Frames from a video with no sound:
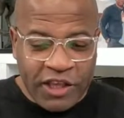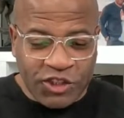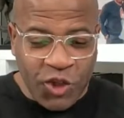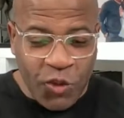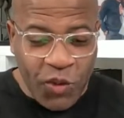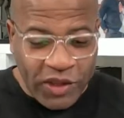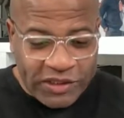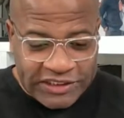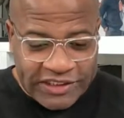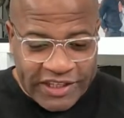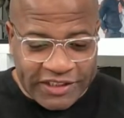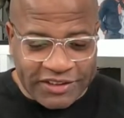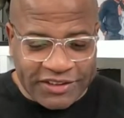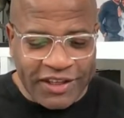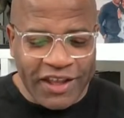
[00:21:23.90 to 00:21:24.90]
So what's
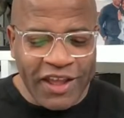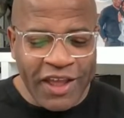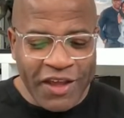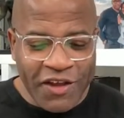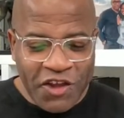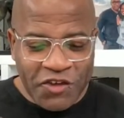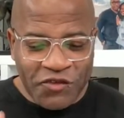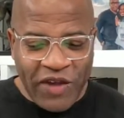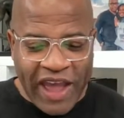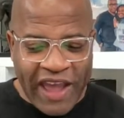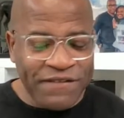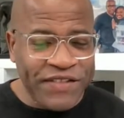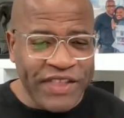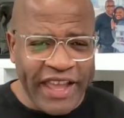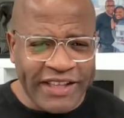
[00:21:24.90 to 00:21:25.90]
this?
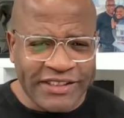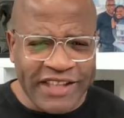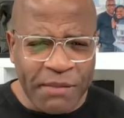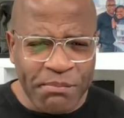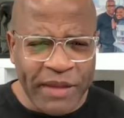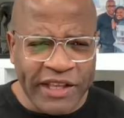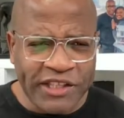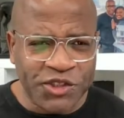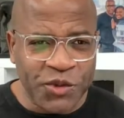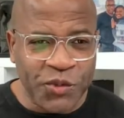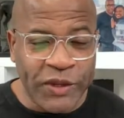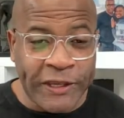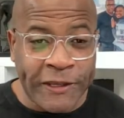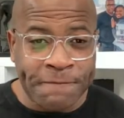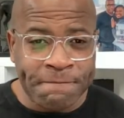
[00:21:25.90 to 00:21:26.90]
5 things that makes you
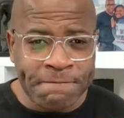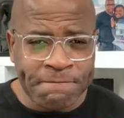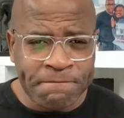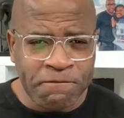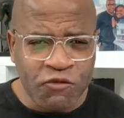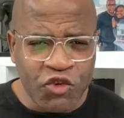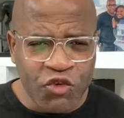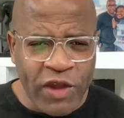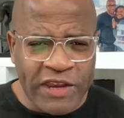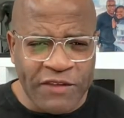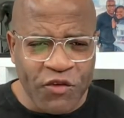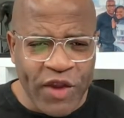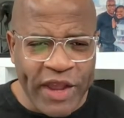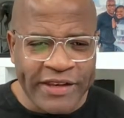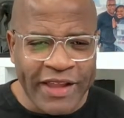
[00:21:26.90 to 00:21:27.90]
weak. You ready
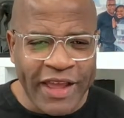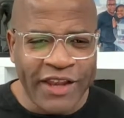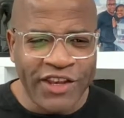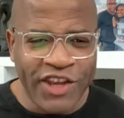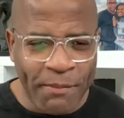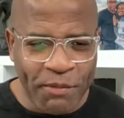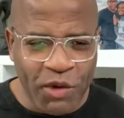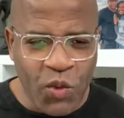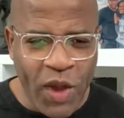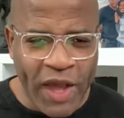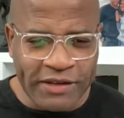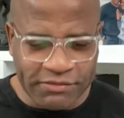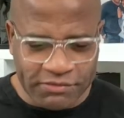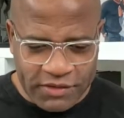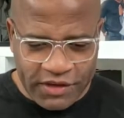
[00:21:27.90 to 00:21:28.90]
for it? Number
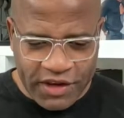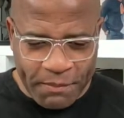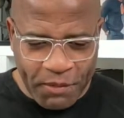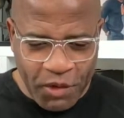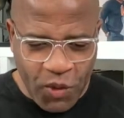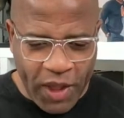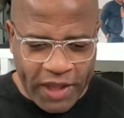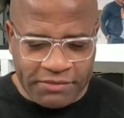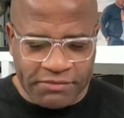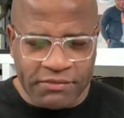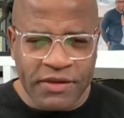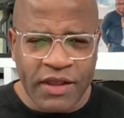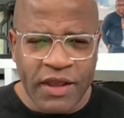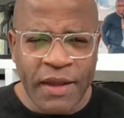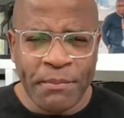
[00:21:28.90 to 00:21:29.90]
one,
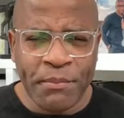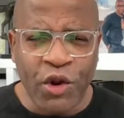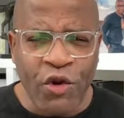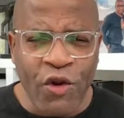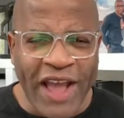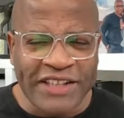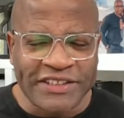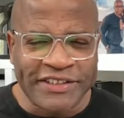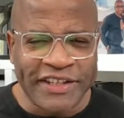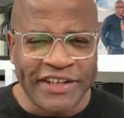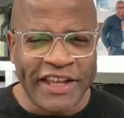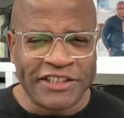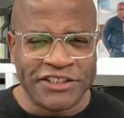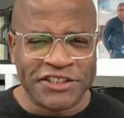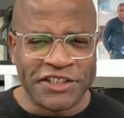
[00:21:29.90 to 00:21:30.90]

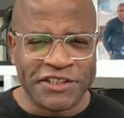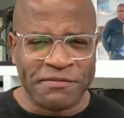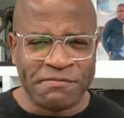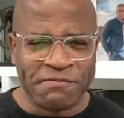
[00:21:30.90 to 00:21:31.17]
procrastination.